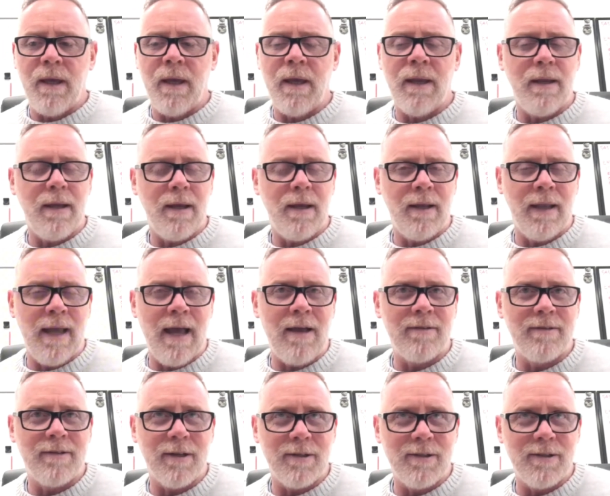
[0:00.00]
It
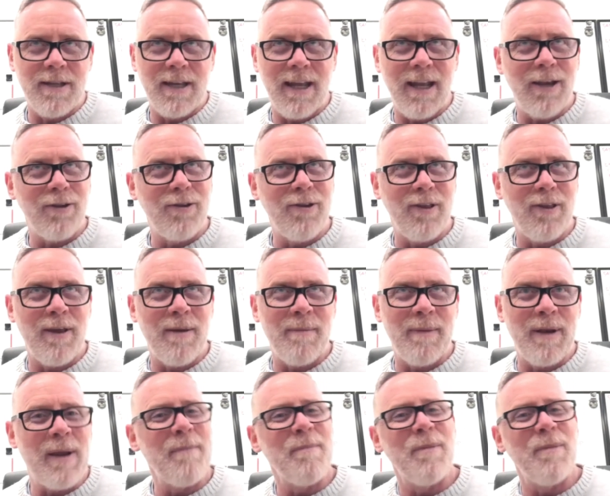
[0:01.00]
allows us to get it to
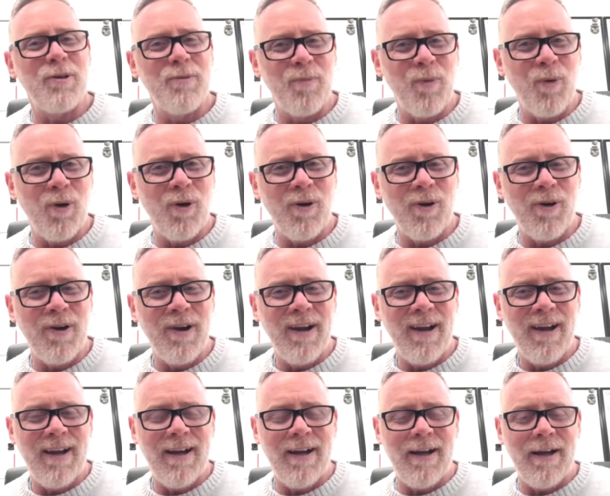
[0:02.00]
them in a much more
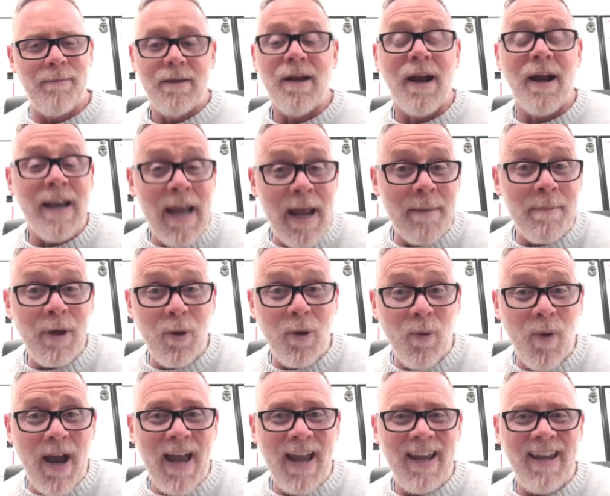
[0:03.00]

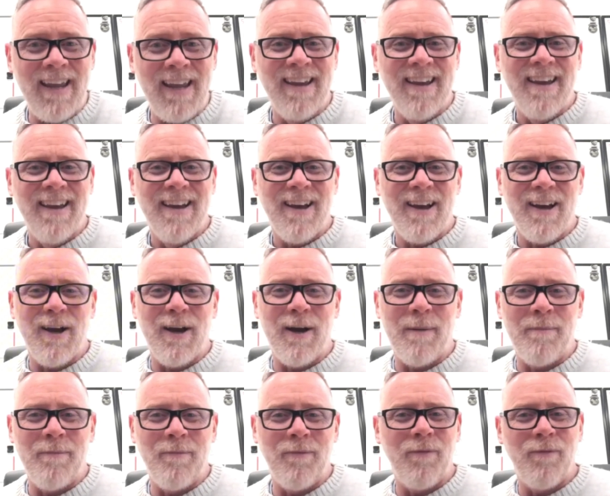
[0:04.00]
dynamic way,
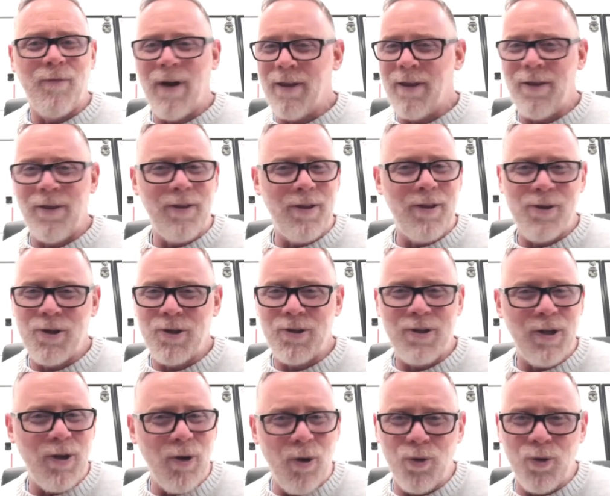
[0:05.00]
rather than
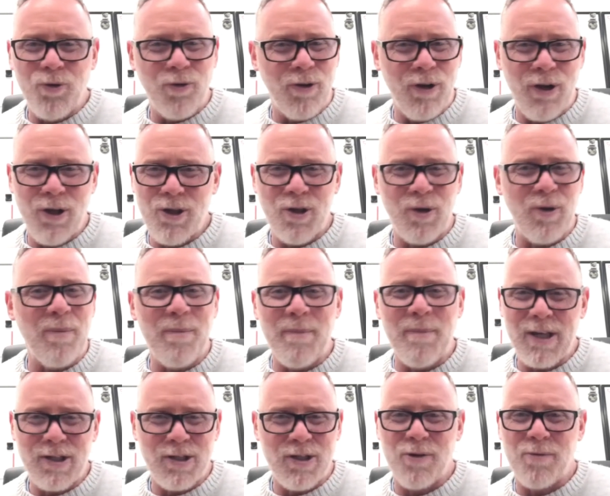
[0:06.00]
just the old traditional
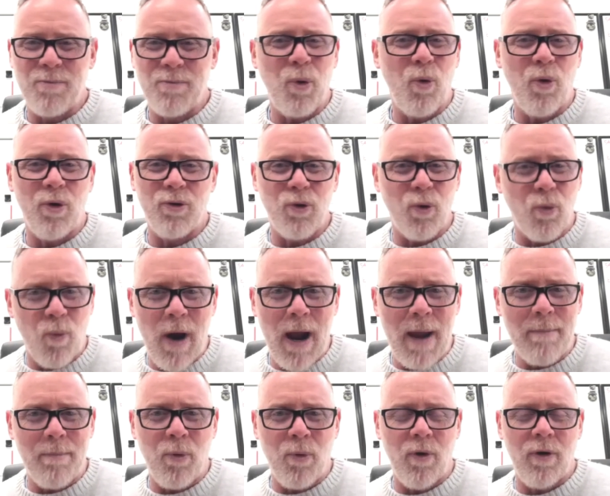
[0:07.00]
message boards or
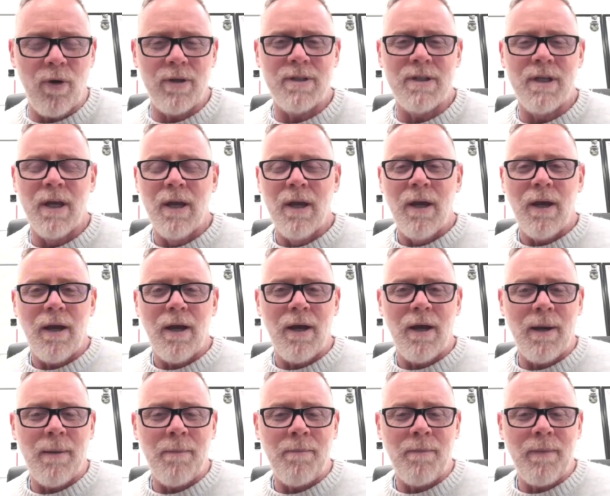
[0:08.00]
whiteboards.
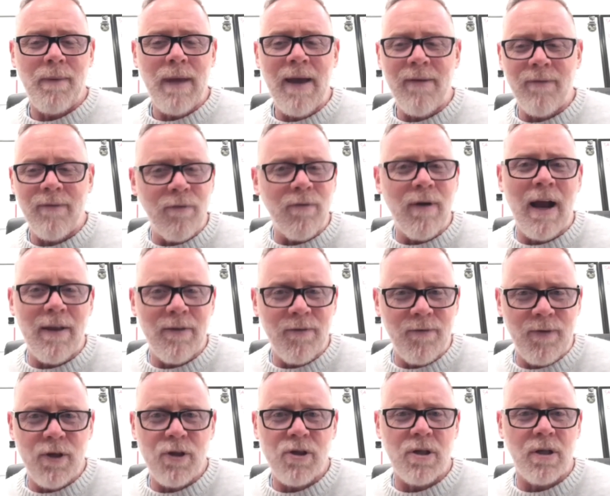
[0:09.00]
Having
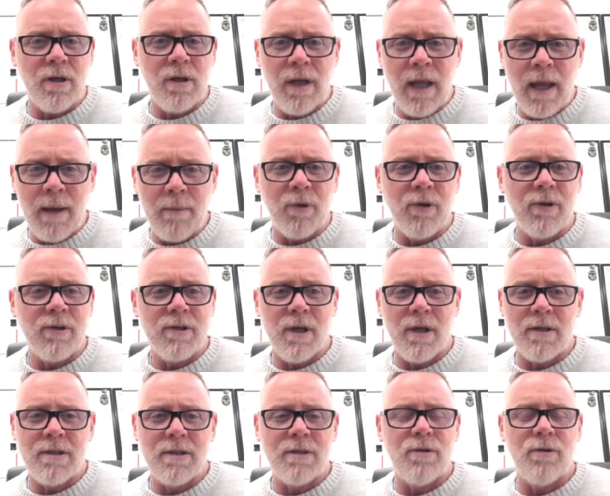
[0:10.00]
Rise Vision enables
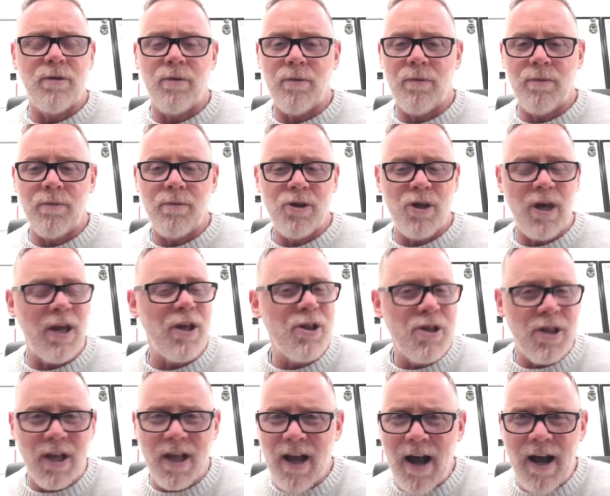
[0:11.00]
us to
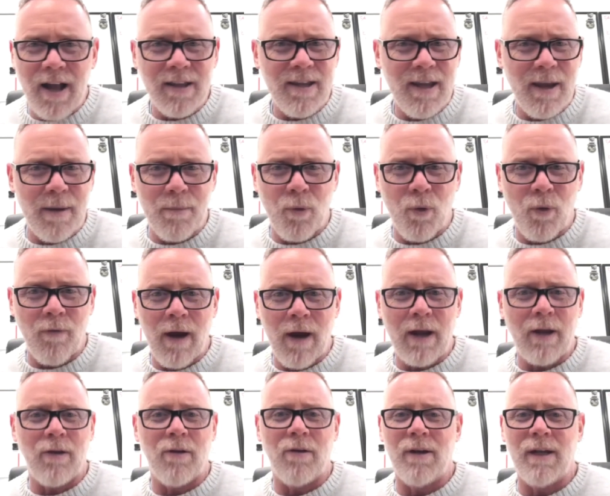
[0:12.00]
change the content
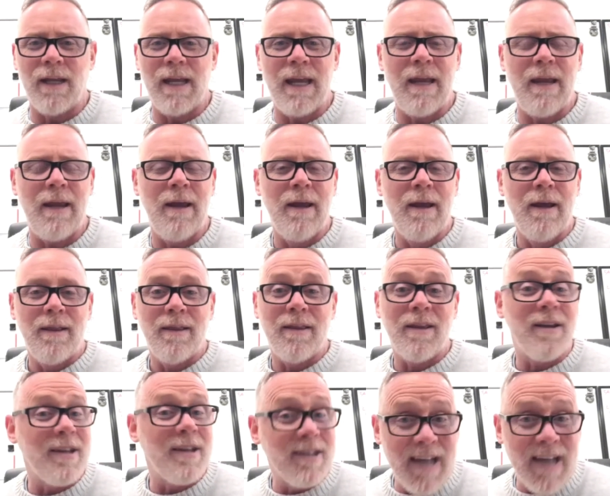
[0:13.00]
regularly,
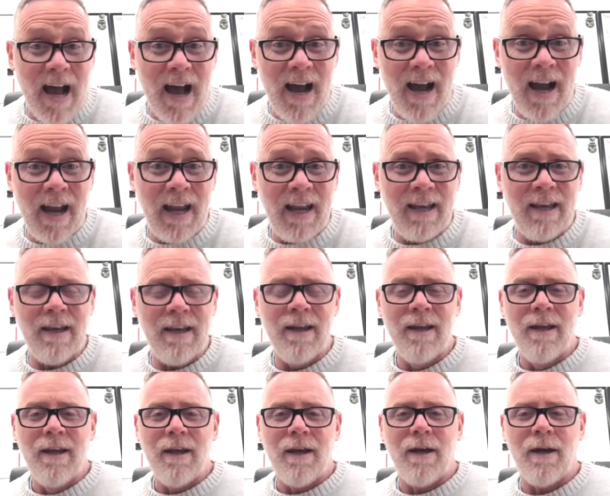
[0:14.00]
the design,
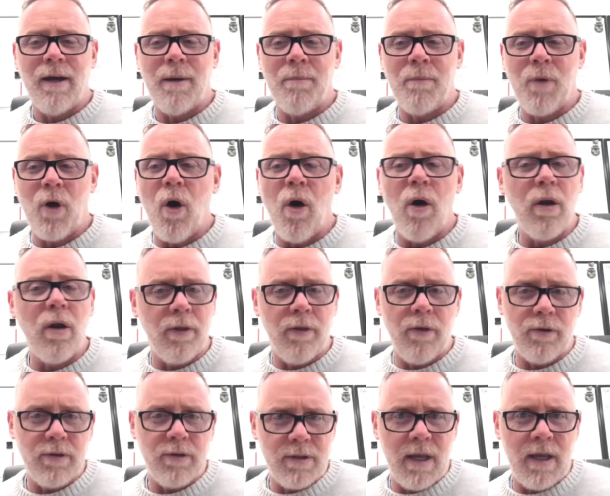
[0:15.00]
all
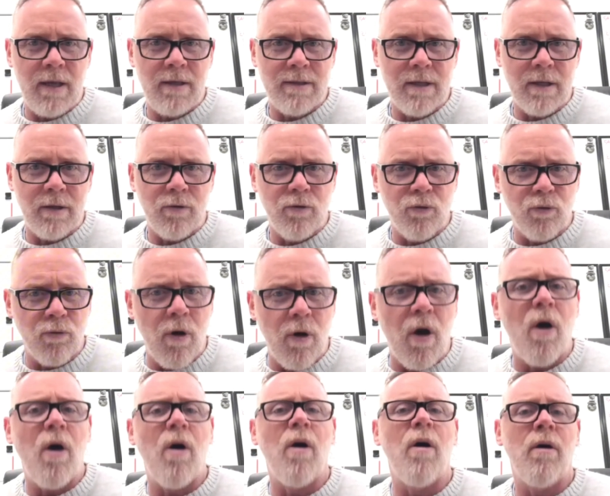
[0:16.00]
of those things that
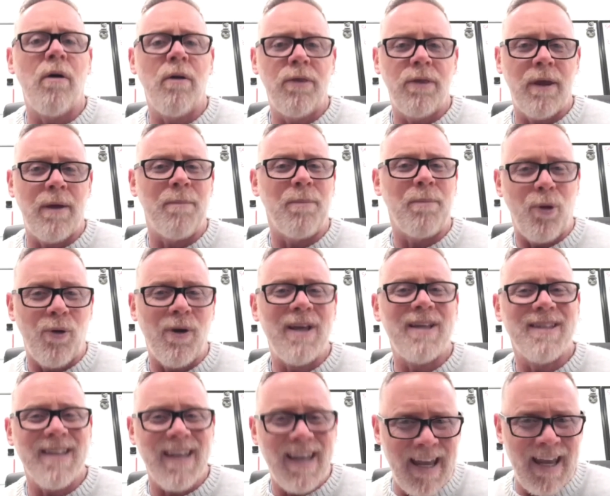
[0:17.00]
draw the
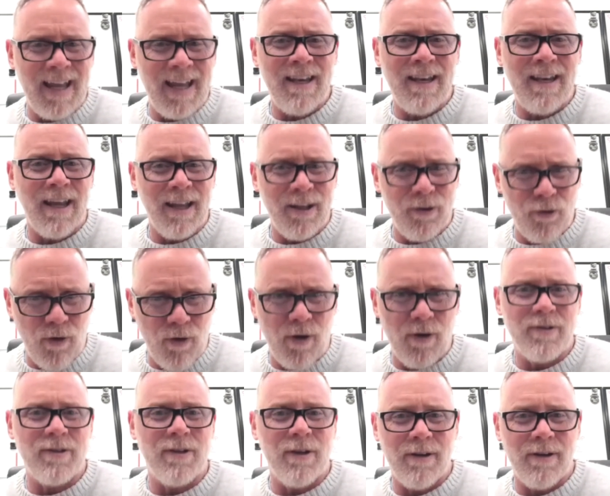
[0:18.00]
employees in and
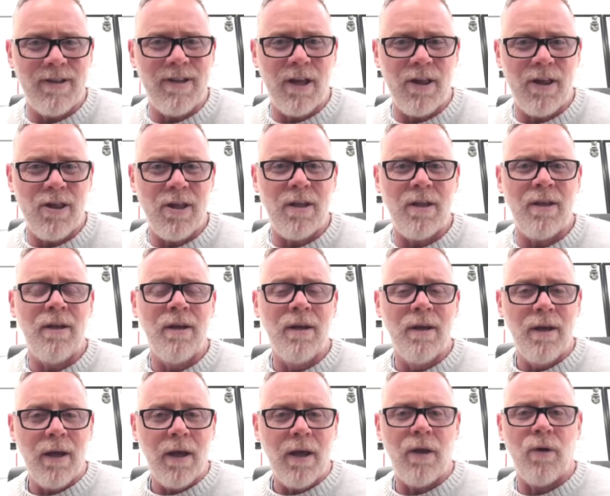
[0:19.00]
draws their attention
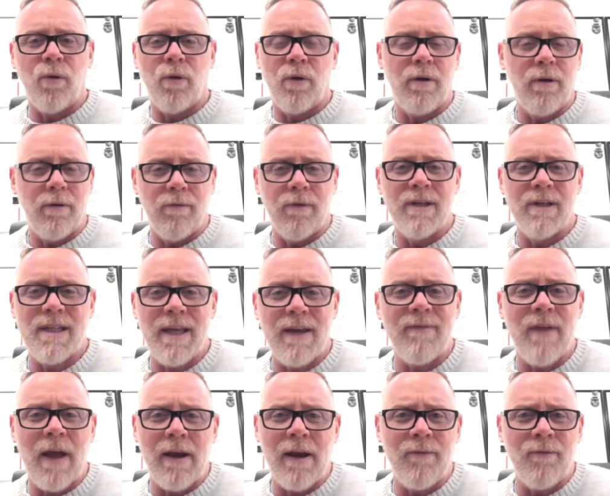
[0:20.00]
in order to
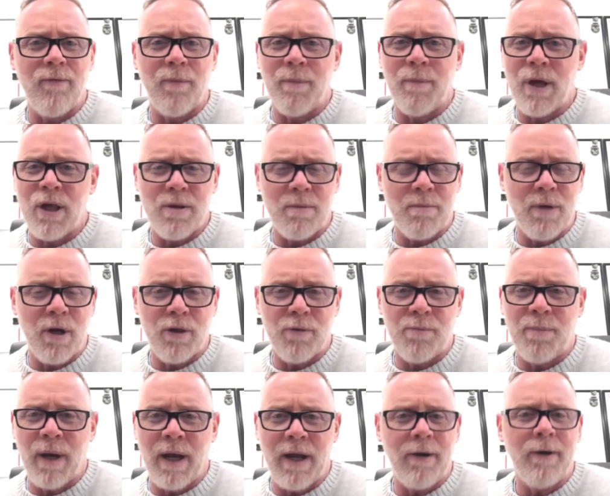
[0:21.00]
receive that information
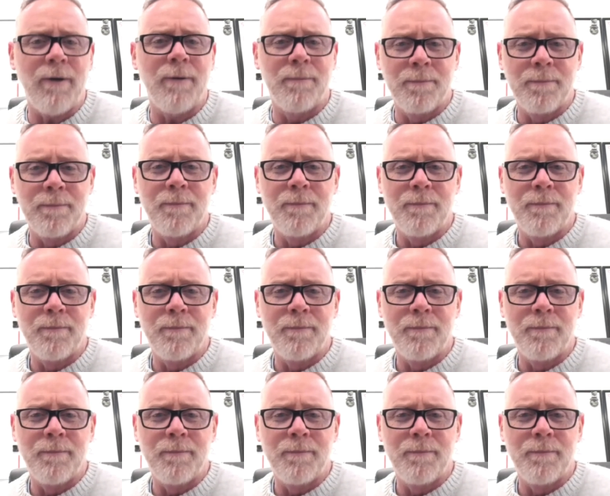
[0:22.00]
much better.